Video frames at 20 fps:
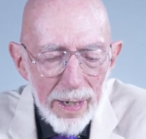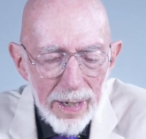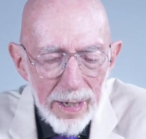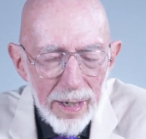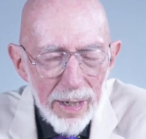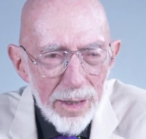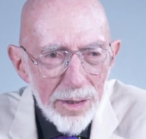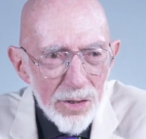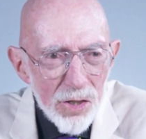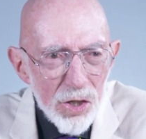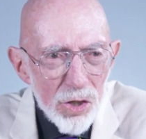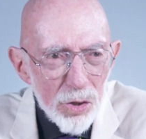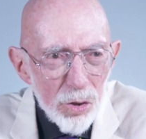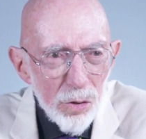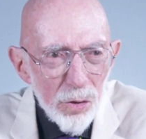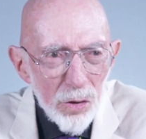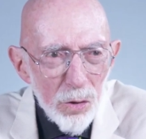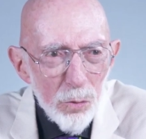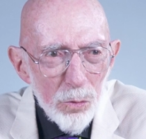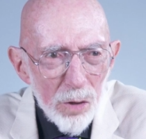hands
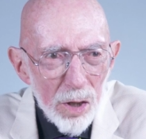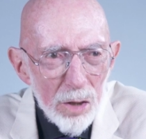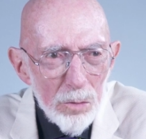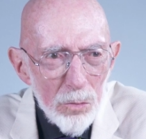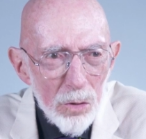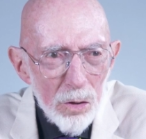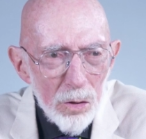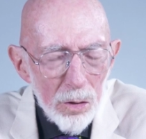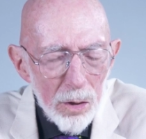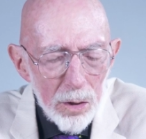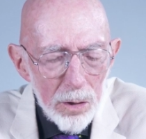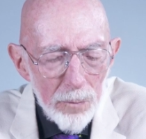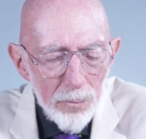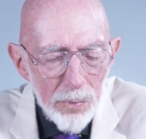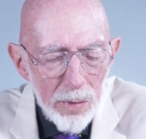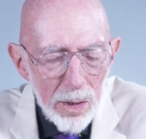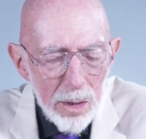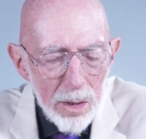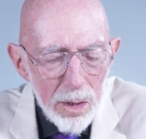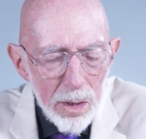through the wormhole,
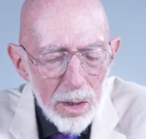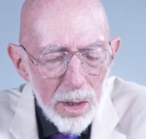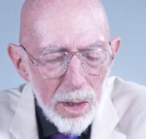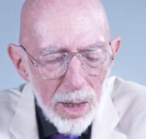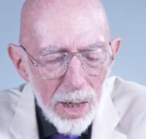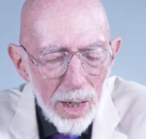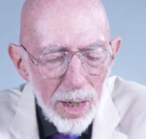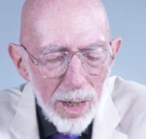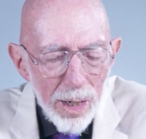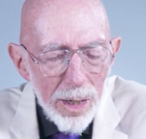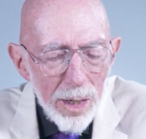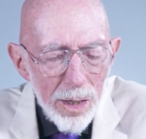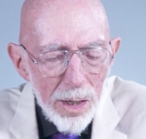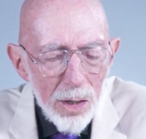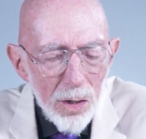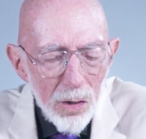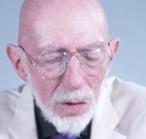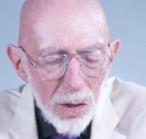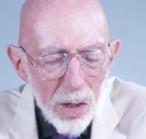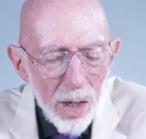
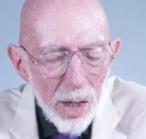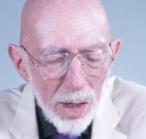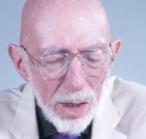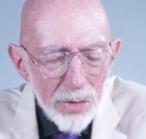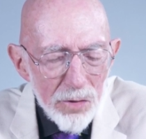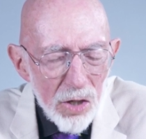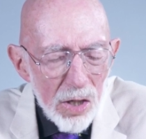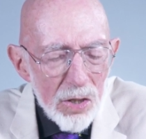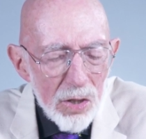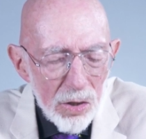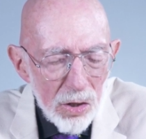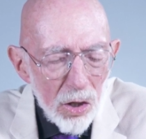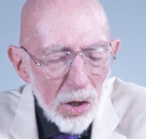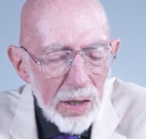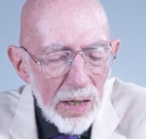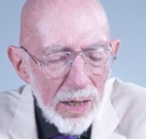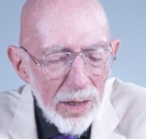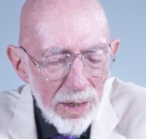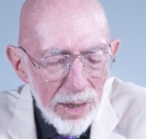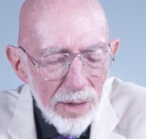uh, just
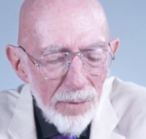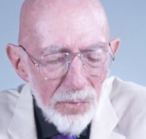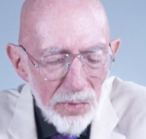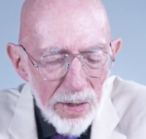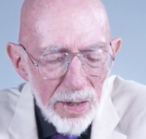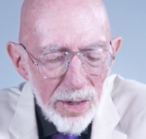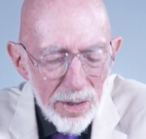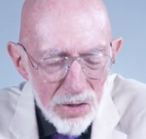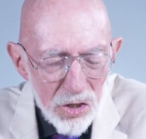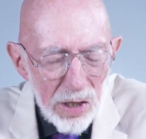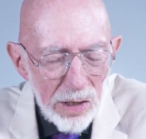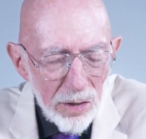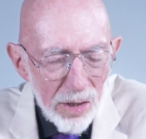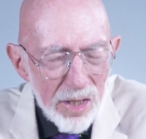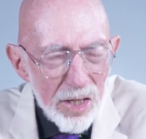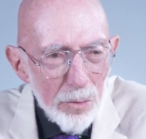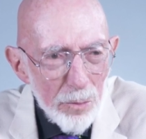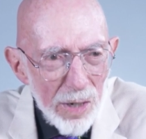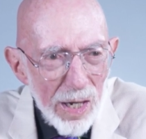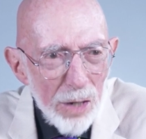looking, she
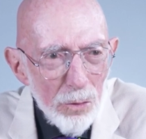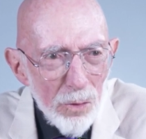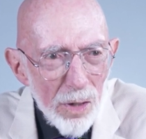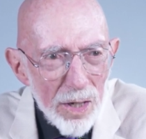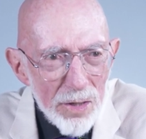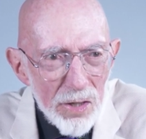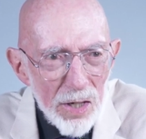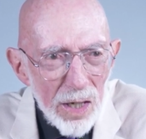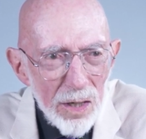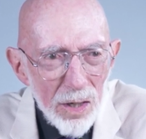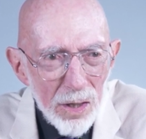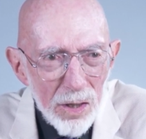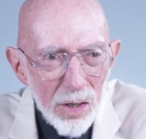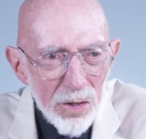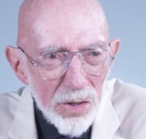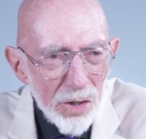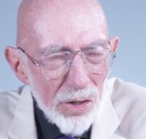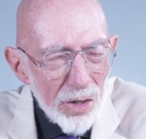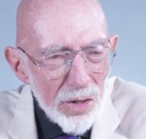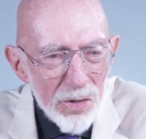looks at my watch, I look
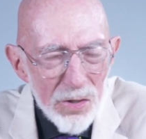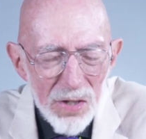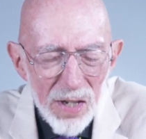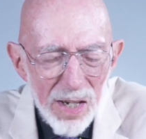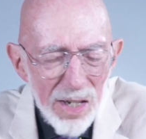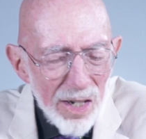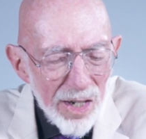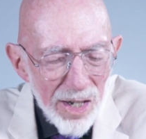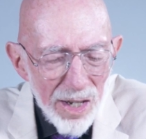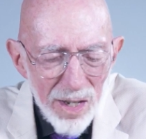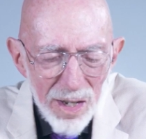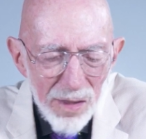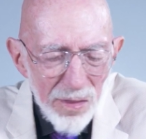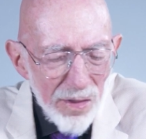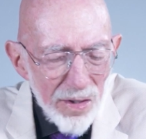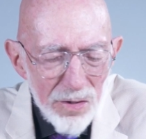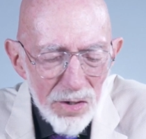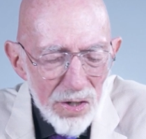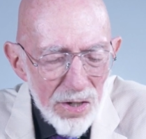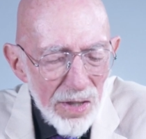at hers,
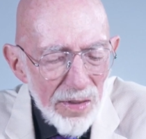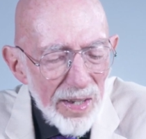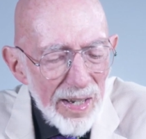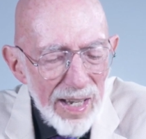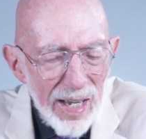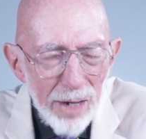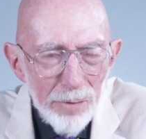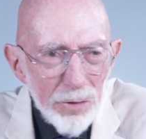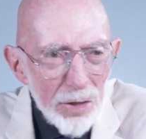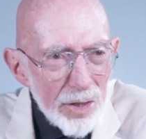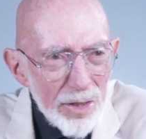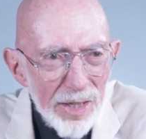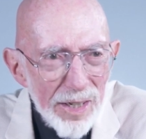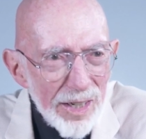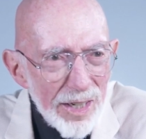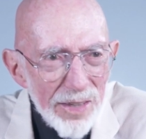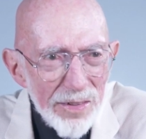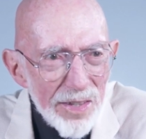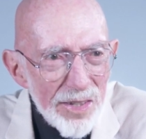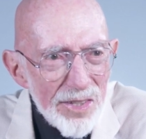There's, they have to
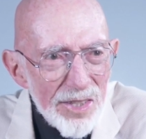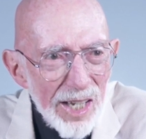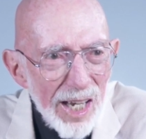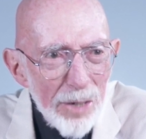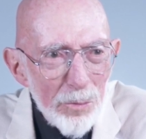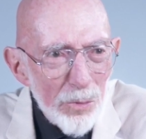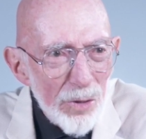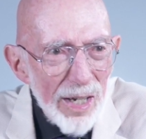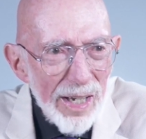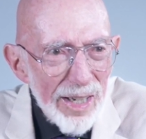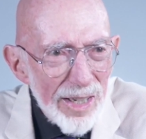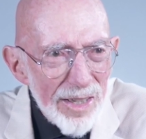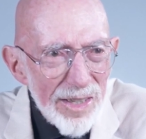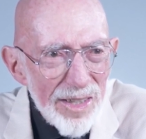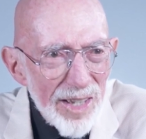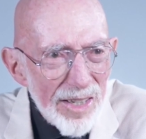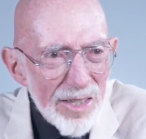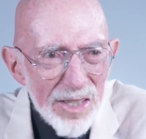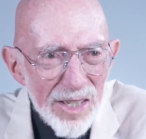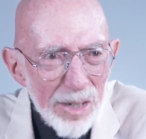tick at the same rate.
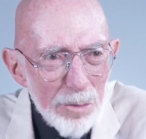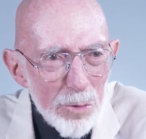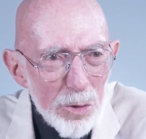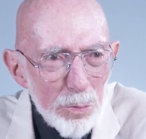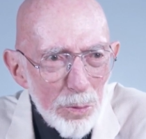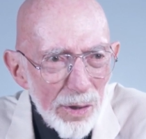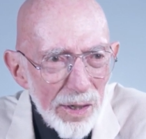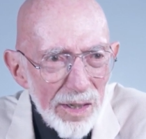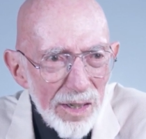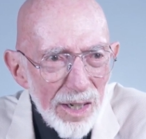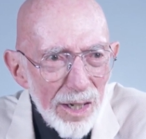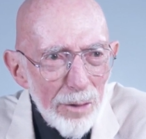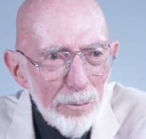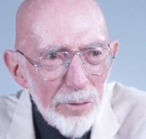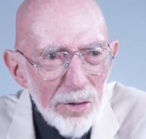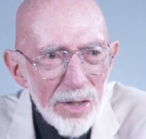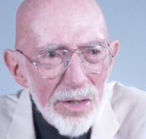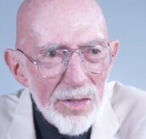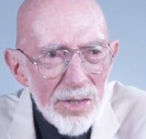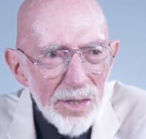That seems pretty
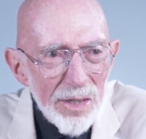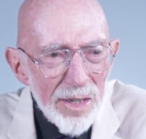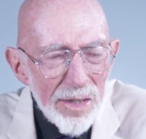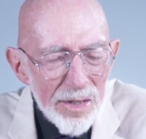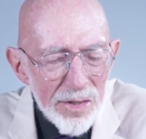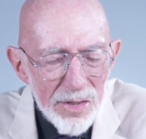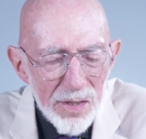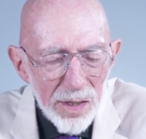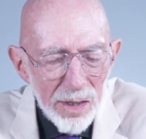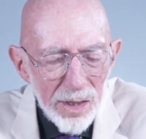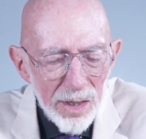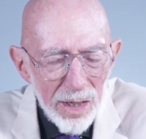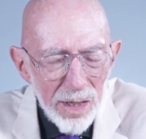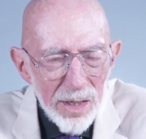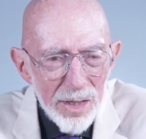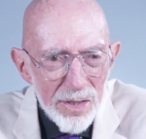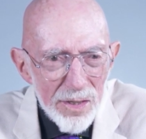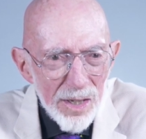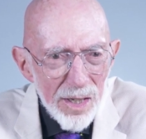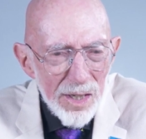obvious, and it is the
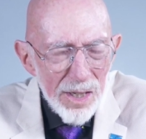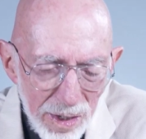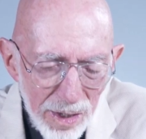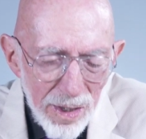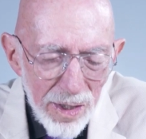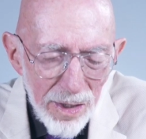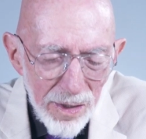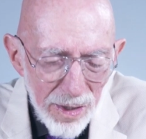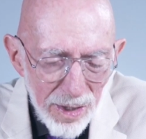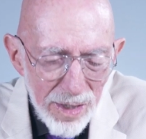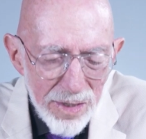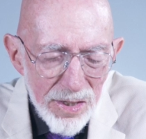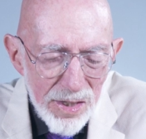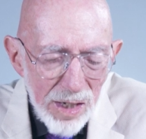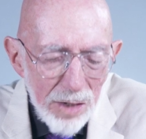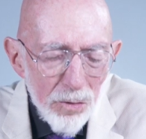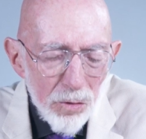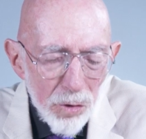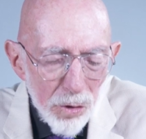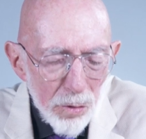case. It, it
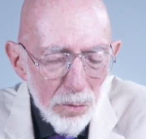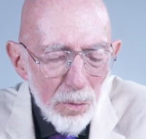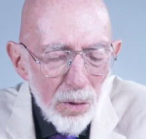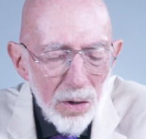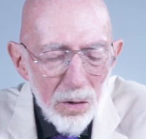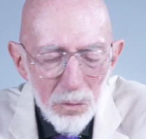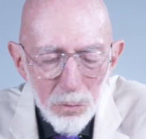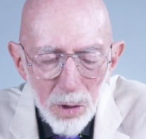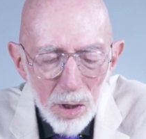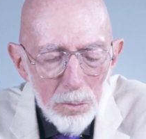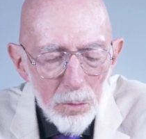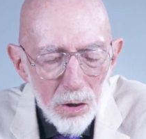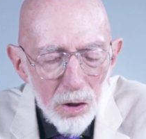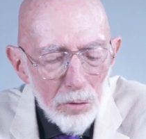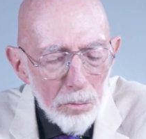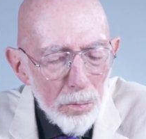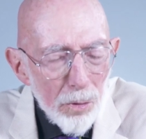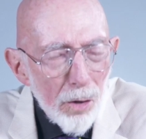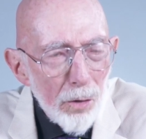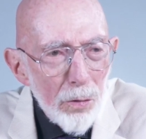seems through the wormhole,
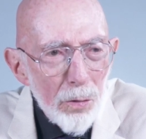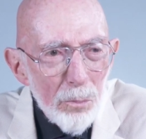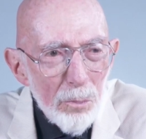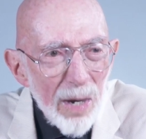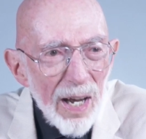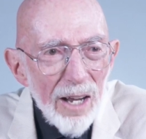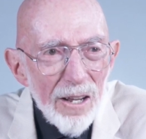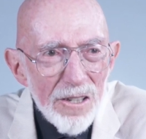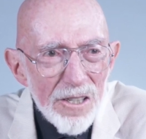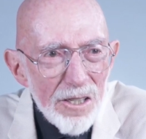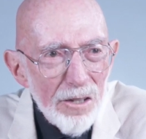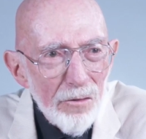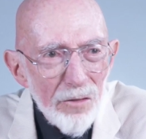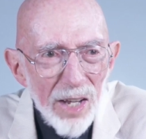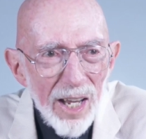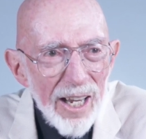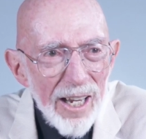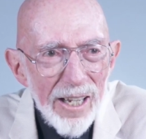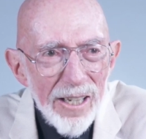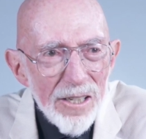both mouths have
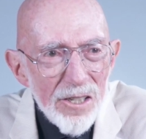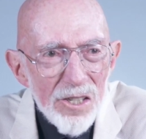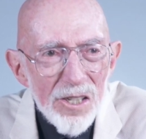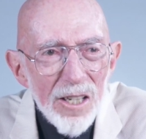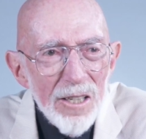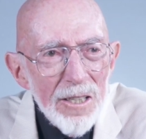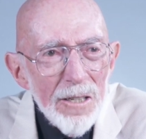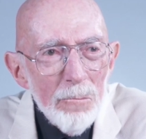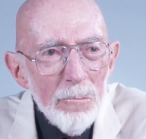aged